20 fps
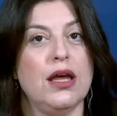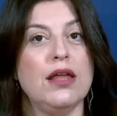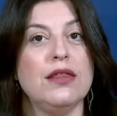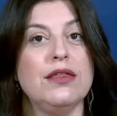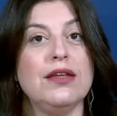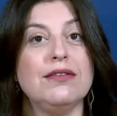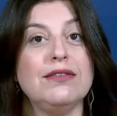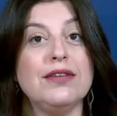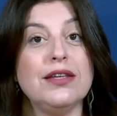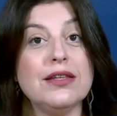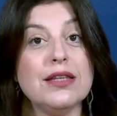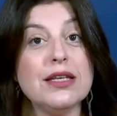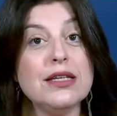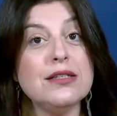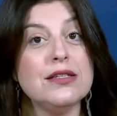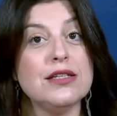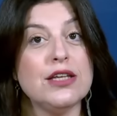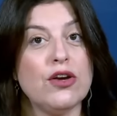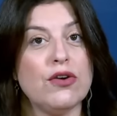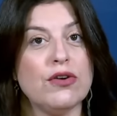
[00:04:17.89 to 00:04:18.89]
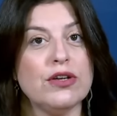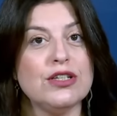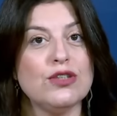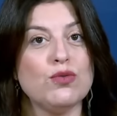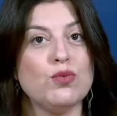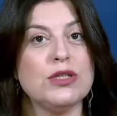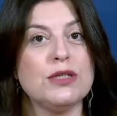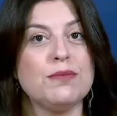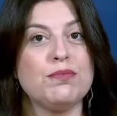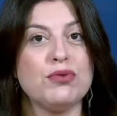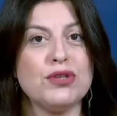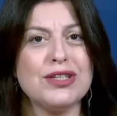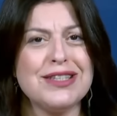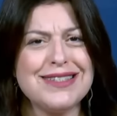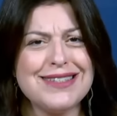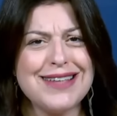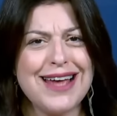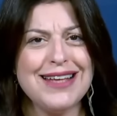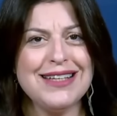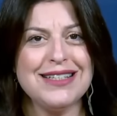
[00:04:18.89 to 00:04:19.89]
This terrorist was
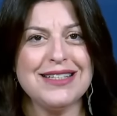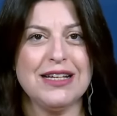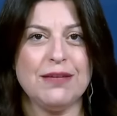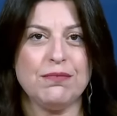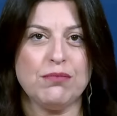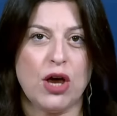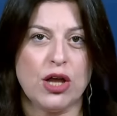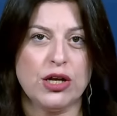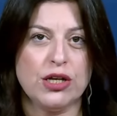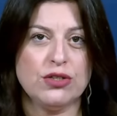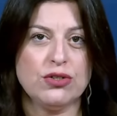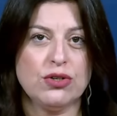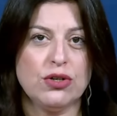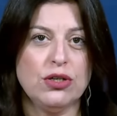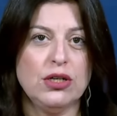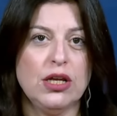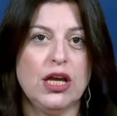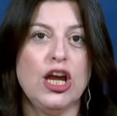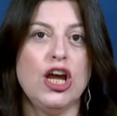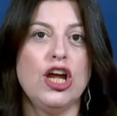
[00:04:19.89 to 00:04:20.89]
precisely monitored,